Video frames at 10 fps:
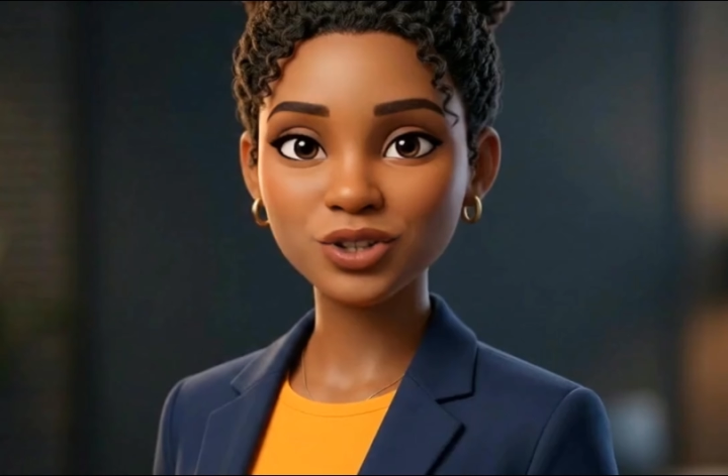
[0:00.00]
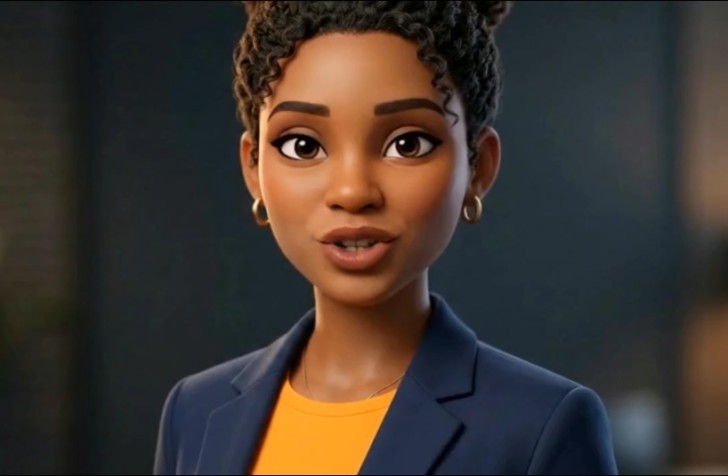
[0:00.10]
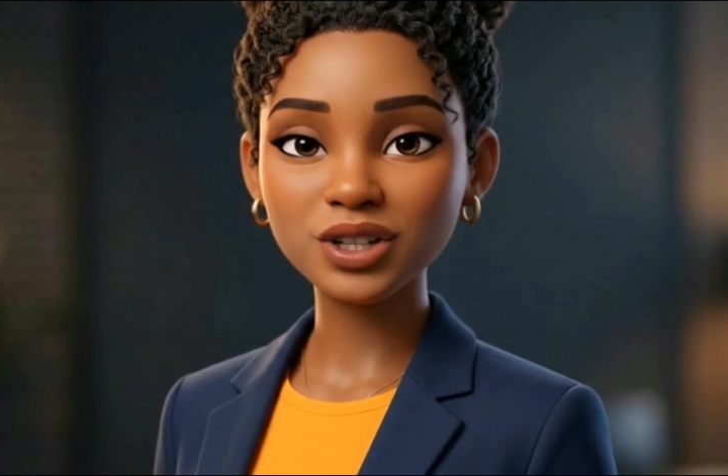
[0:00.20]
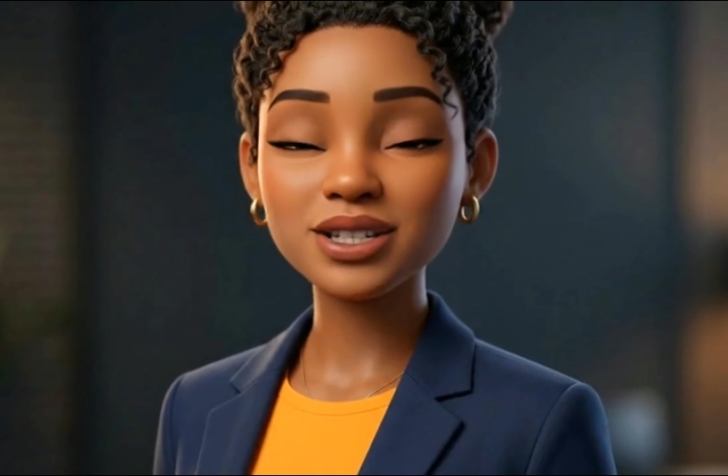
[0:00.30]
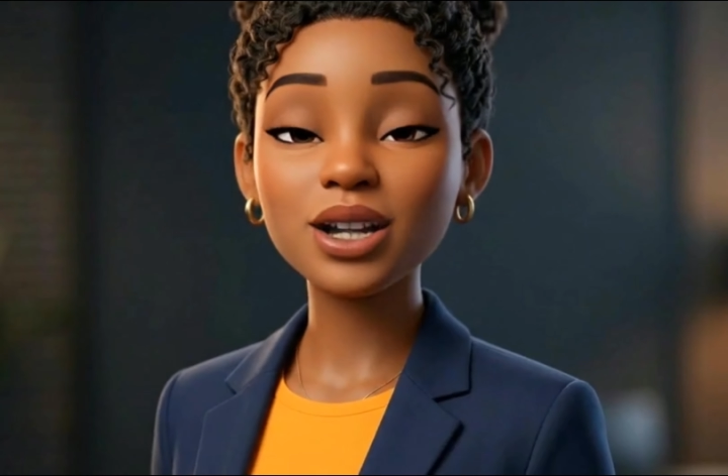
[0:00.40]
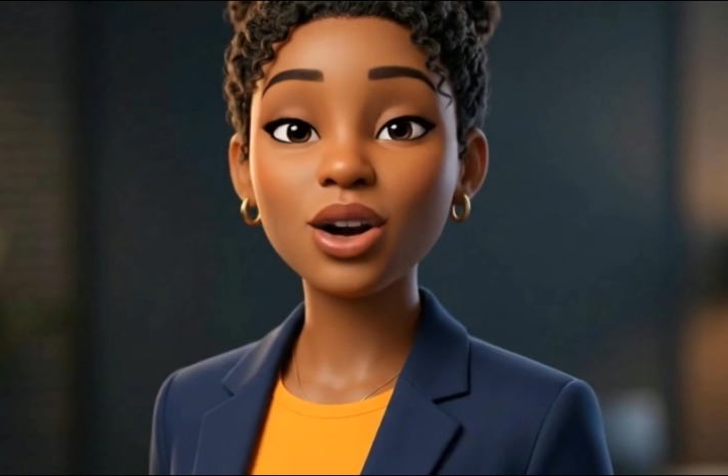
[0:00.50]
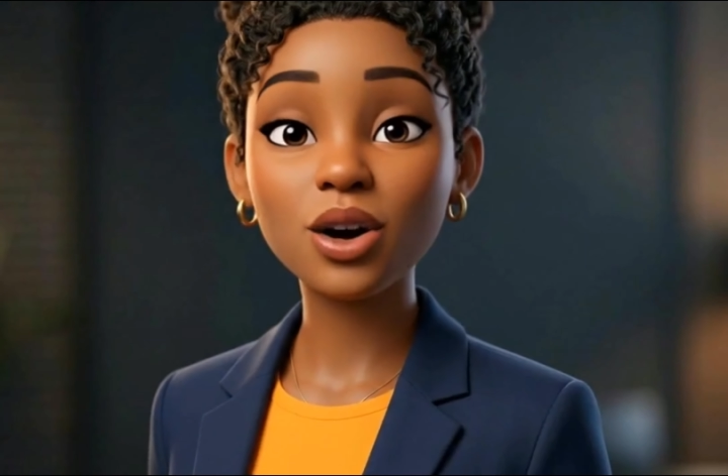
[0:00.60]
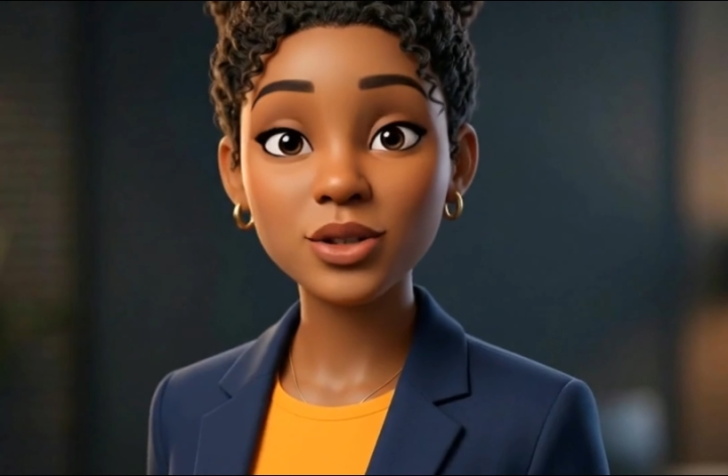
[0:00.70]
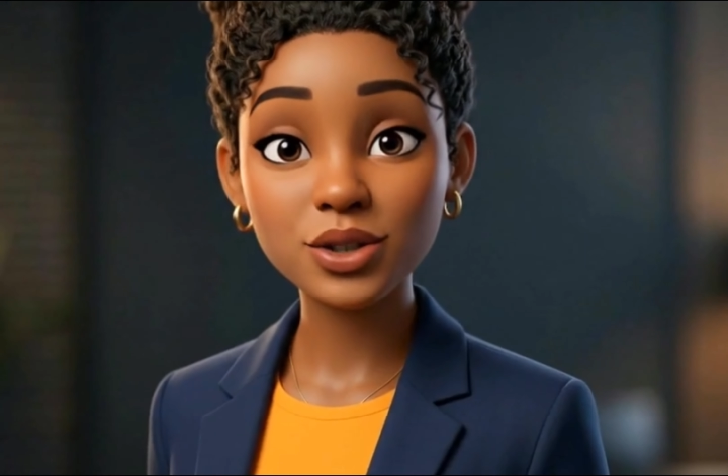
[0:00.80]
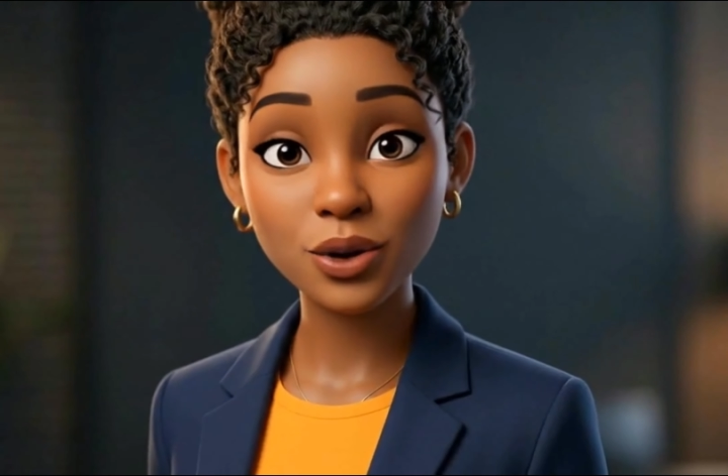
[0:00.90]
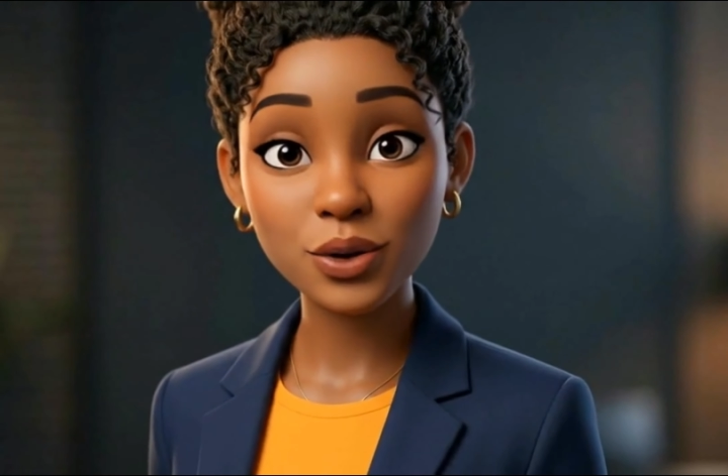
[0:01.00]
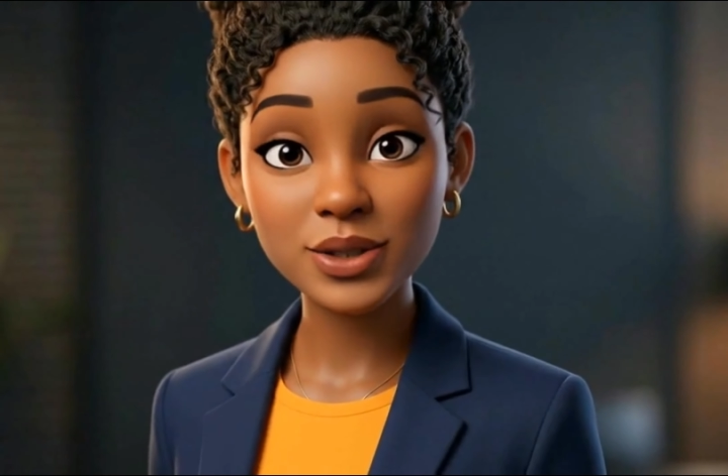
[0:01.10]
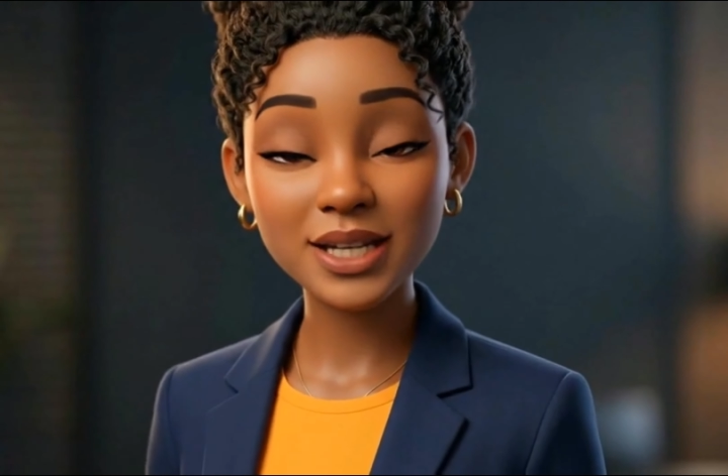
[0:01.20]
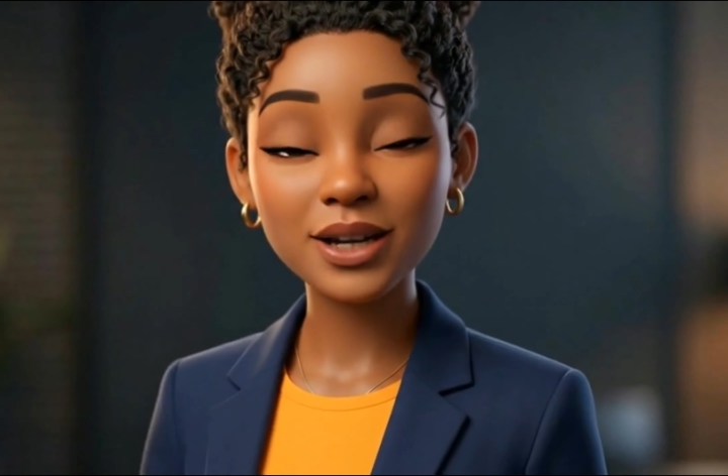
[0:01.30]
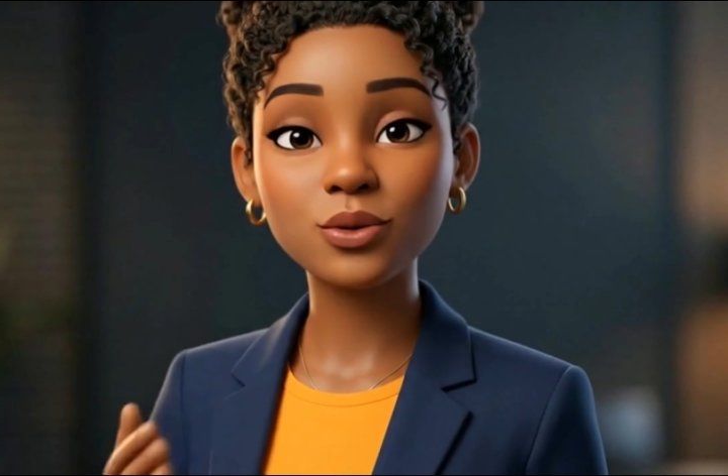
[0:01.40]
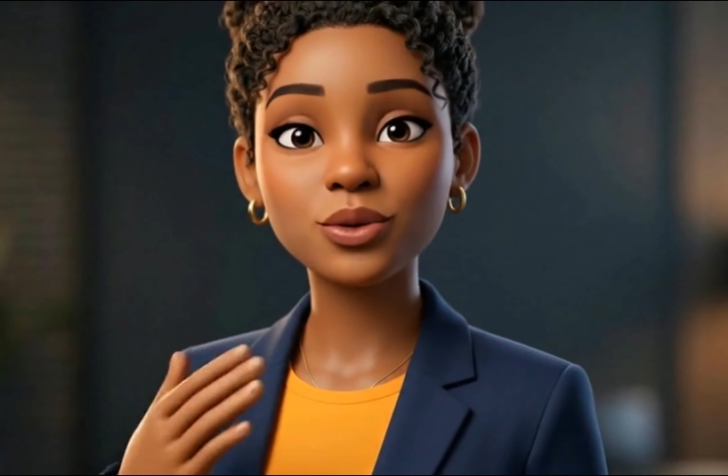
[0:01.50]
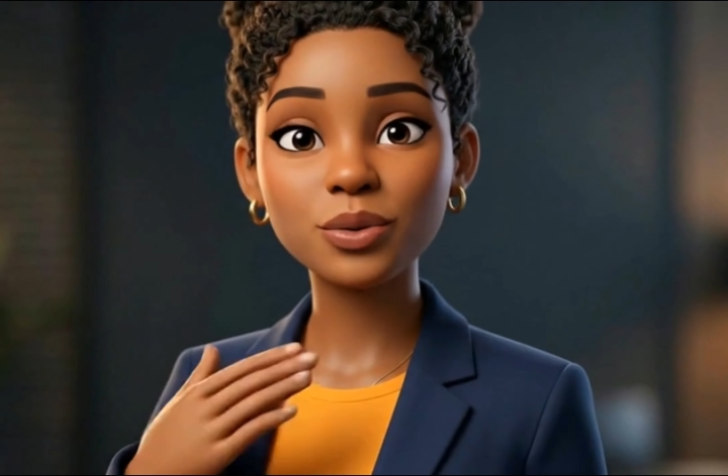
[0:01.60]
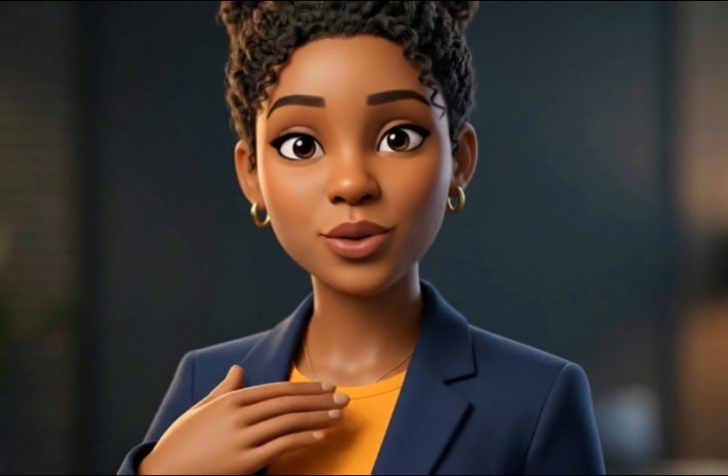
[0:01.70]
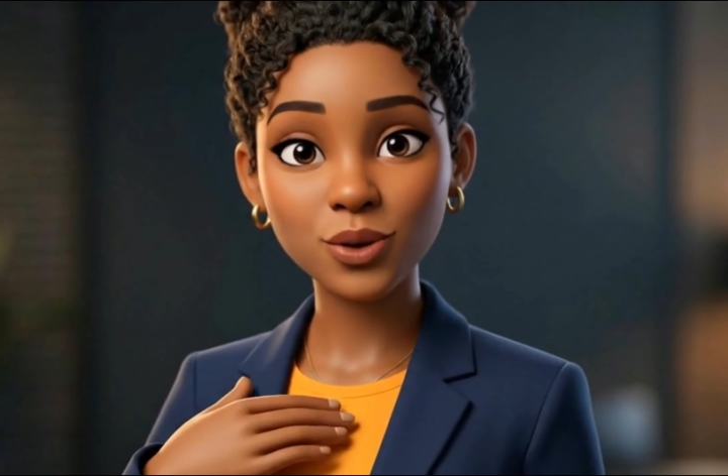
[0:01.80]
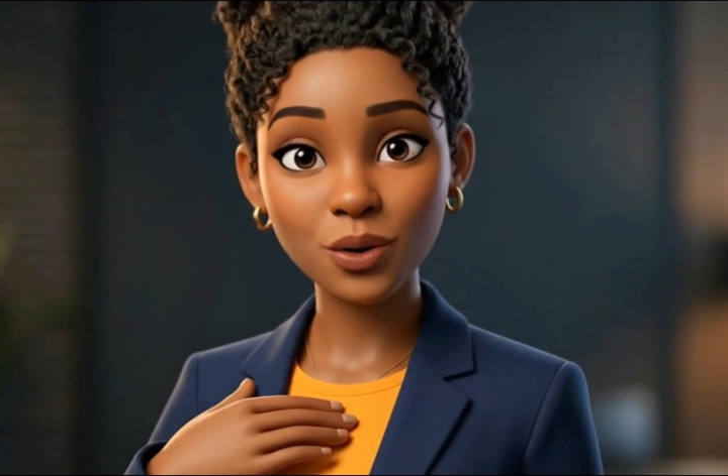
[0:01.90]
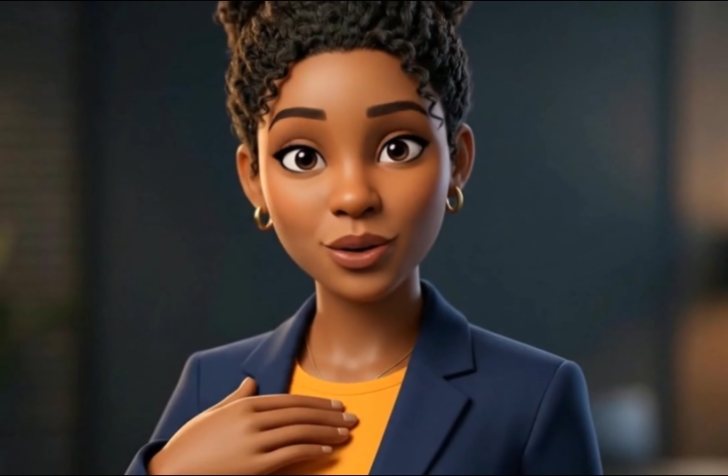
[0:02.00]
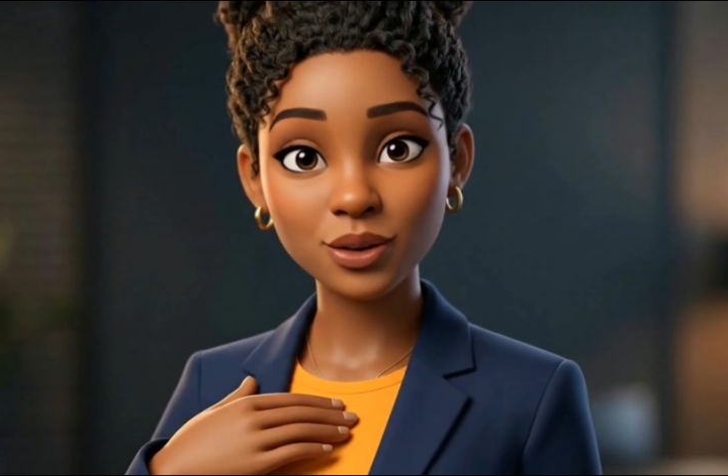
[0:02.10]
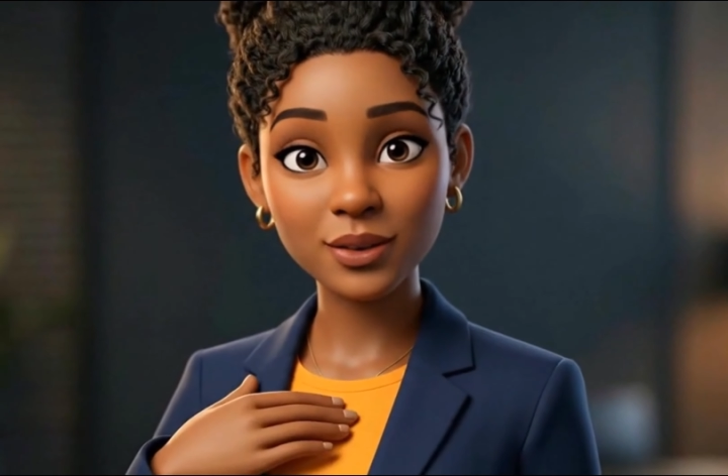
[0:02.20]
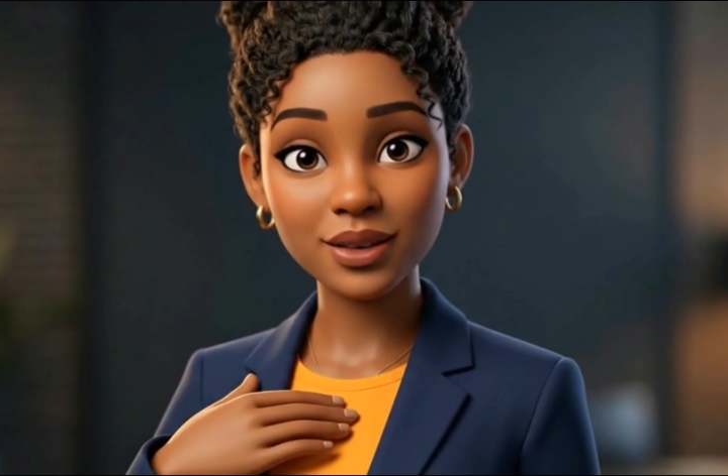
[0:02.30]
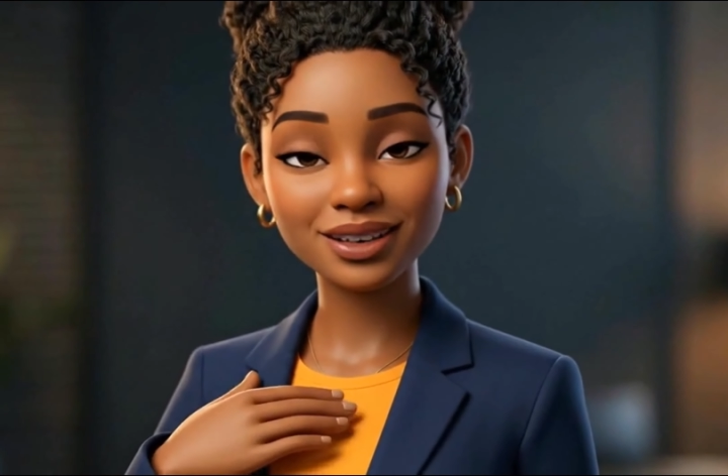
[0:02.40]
just locked your hotel room door,